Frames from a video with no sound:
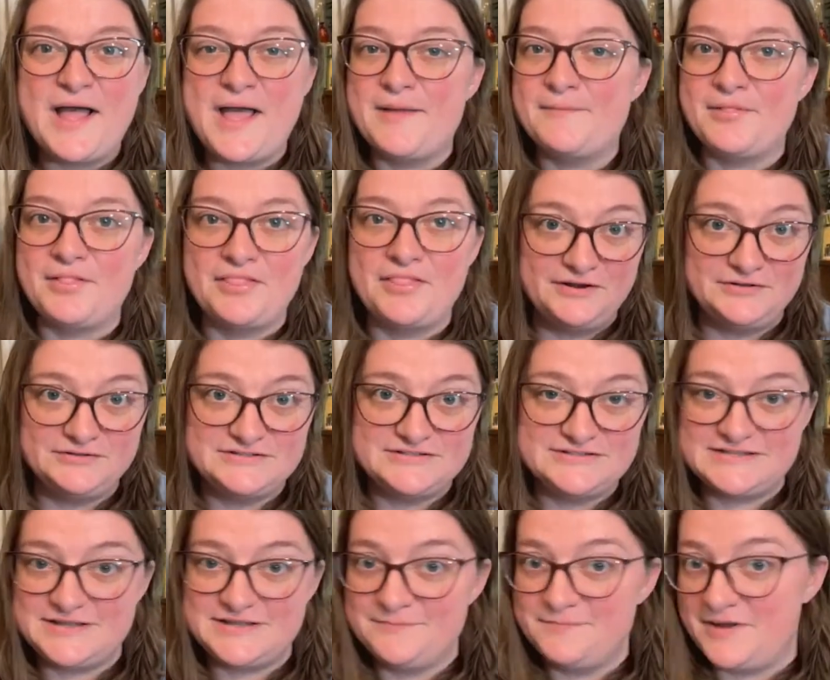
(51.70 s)
I'm a
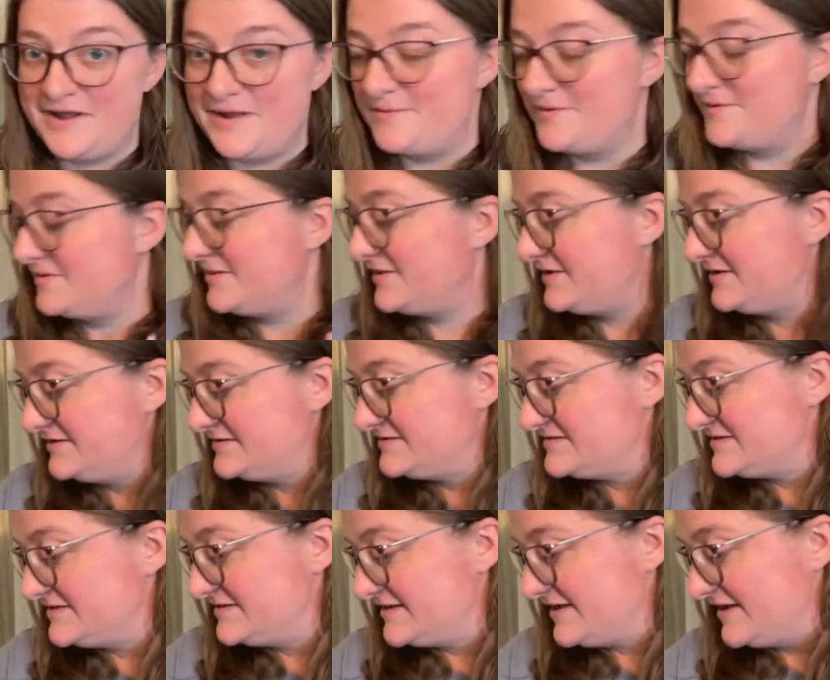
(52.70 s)
little
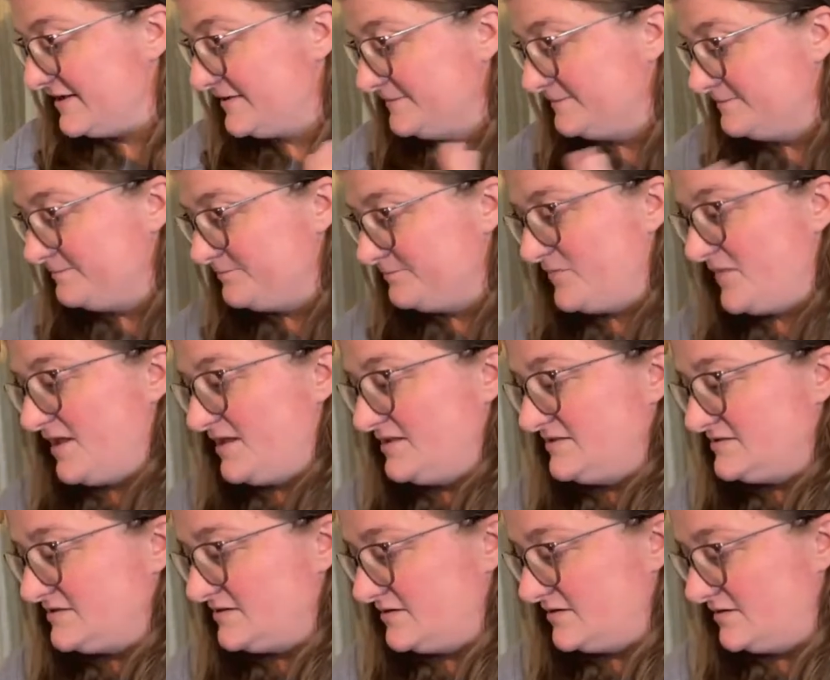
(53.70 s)
discombobulated today.
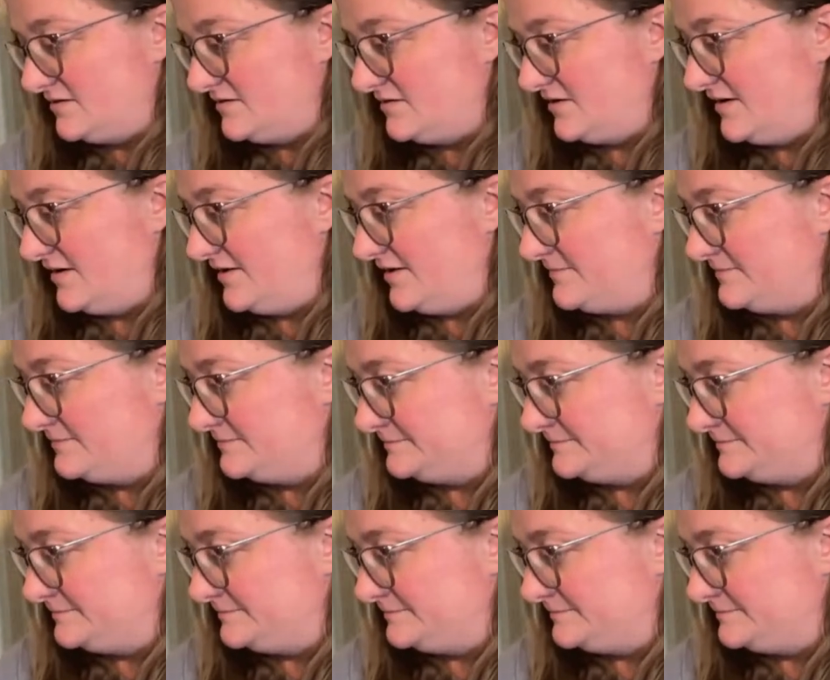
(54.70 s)
That's all right.